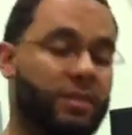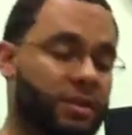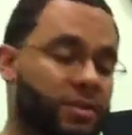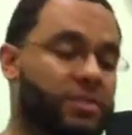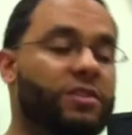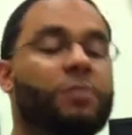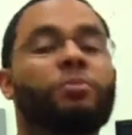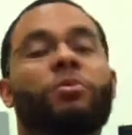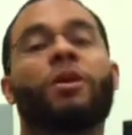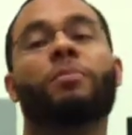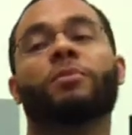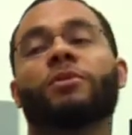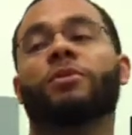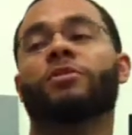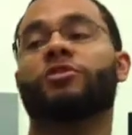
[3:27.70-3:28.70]
These are the
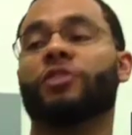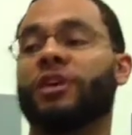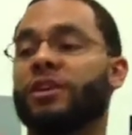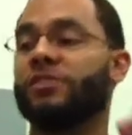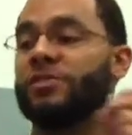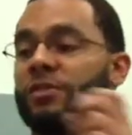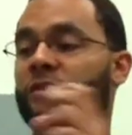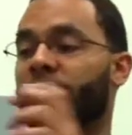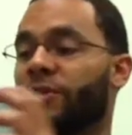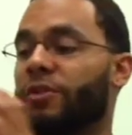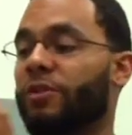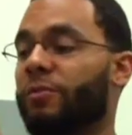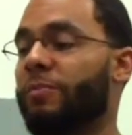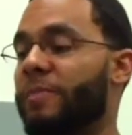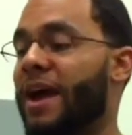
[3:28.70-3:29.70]
proper training zones for you
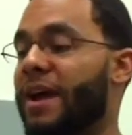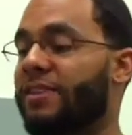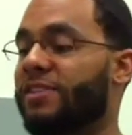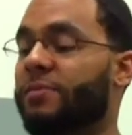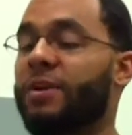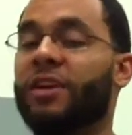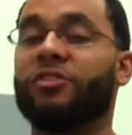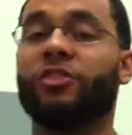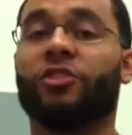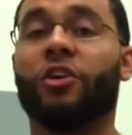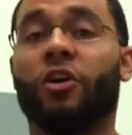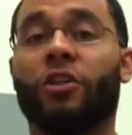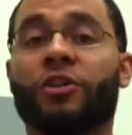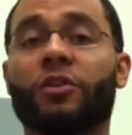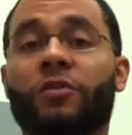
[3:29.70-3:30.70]
to maximize your
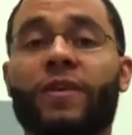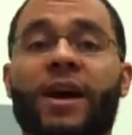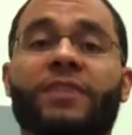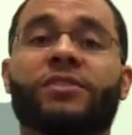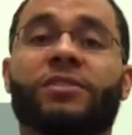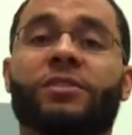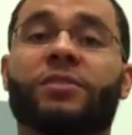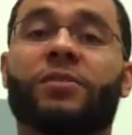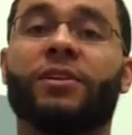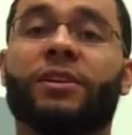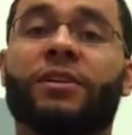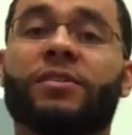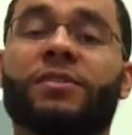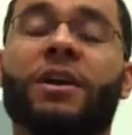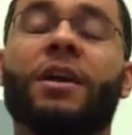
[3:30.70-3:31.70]
cardiovascular
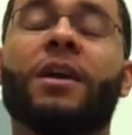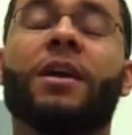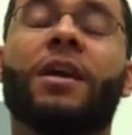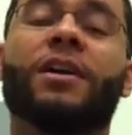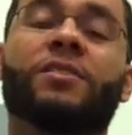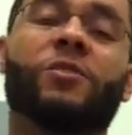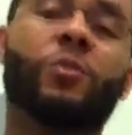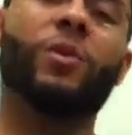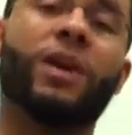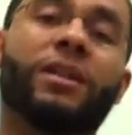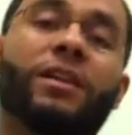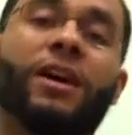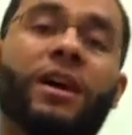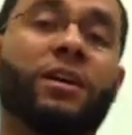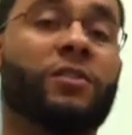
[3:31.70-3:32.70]
fitness, as
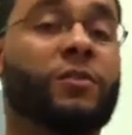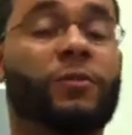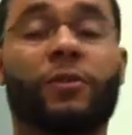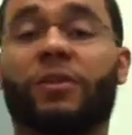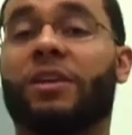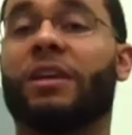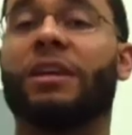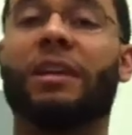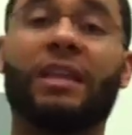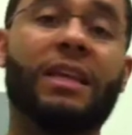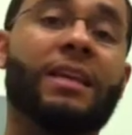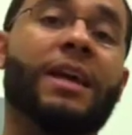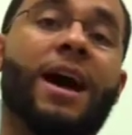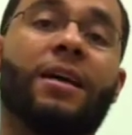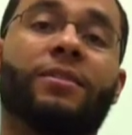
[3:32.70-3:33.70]
well as for the
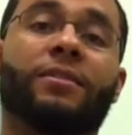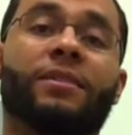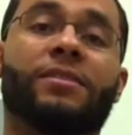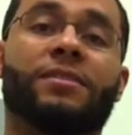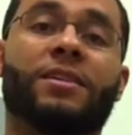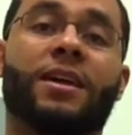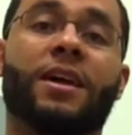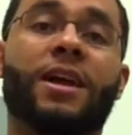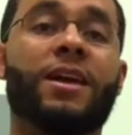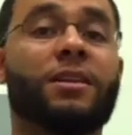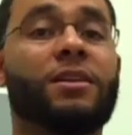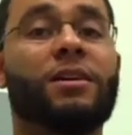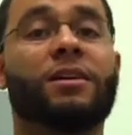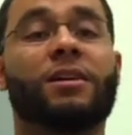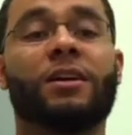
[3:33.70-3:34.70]
elite athletes say, hey
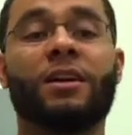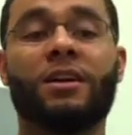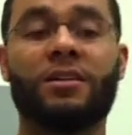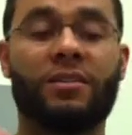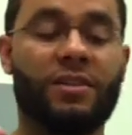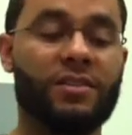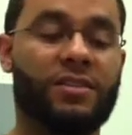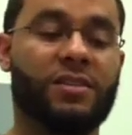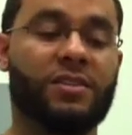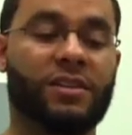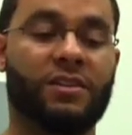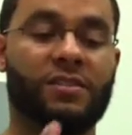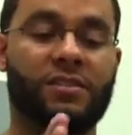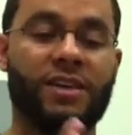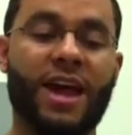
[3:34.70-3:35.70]
look, this is
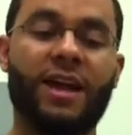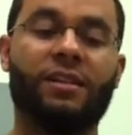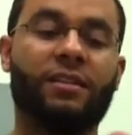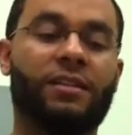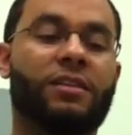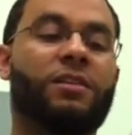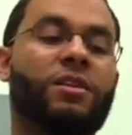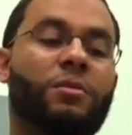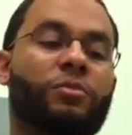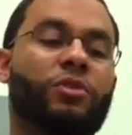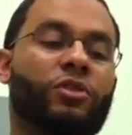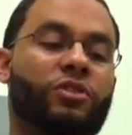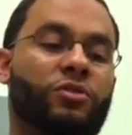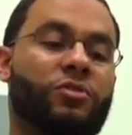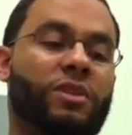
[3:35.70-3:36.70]
exactly the
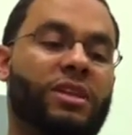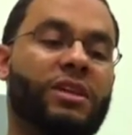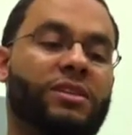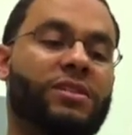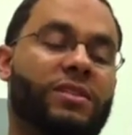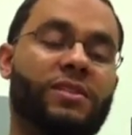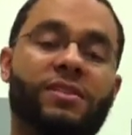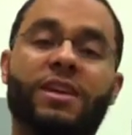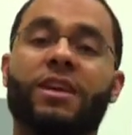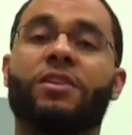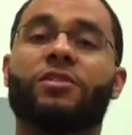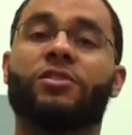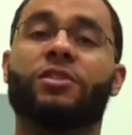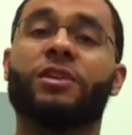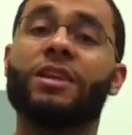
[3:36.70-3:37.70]
number you need to stay
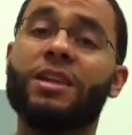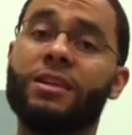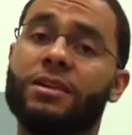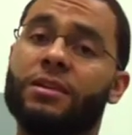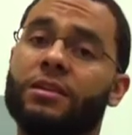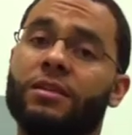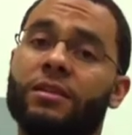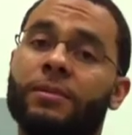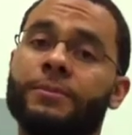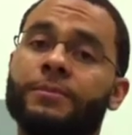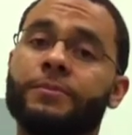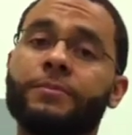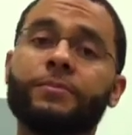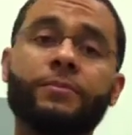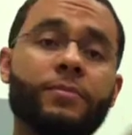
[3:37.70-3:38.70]
underneath
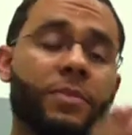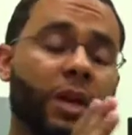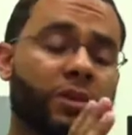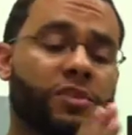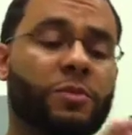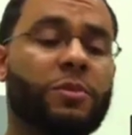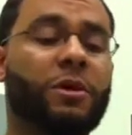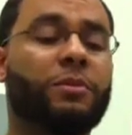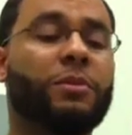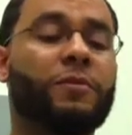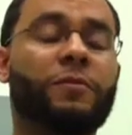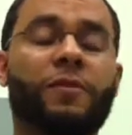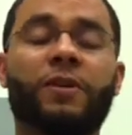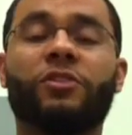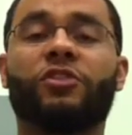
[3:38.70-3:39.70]
to be able to
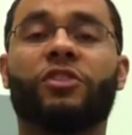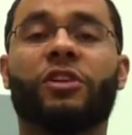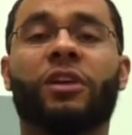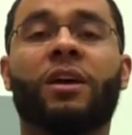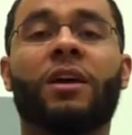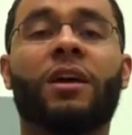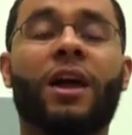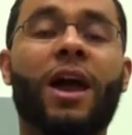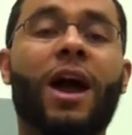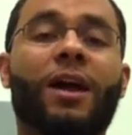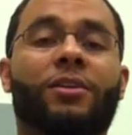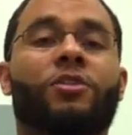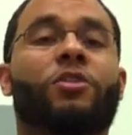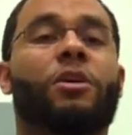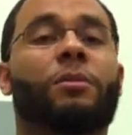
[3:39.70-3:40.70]
function
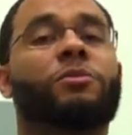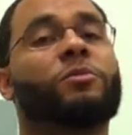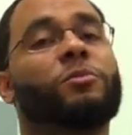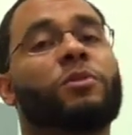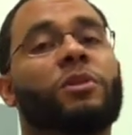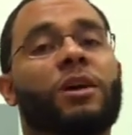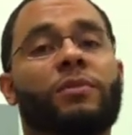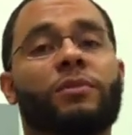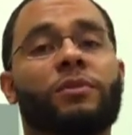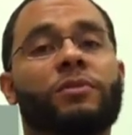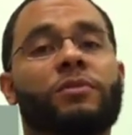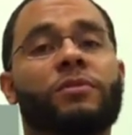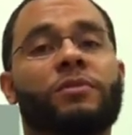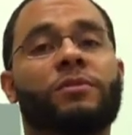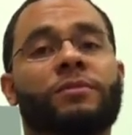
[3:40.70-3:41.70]
at your optimal
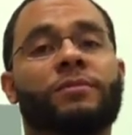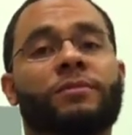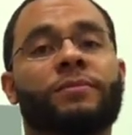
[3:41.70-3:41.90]
levels.